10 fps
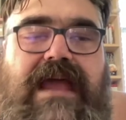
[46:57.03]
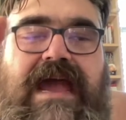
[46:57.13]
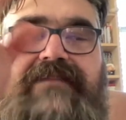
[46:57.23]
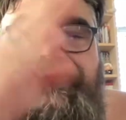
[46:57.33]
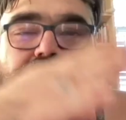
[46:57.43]

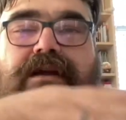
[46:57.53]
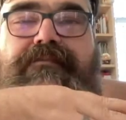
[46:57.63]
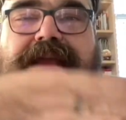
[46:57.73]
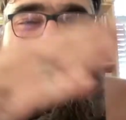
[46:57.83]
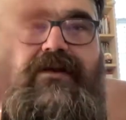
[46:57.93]
after a
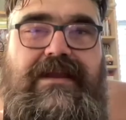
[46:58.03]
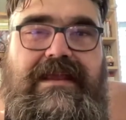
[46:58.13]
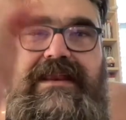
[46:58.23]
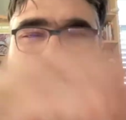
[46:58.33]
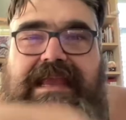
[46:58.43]

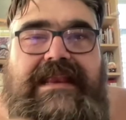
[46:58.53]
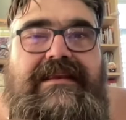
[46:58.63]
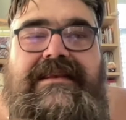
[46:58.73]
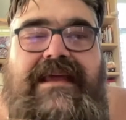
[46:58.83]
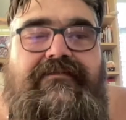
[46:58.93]
period, he
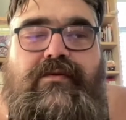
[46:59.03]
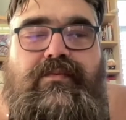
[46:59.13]
never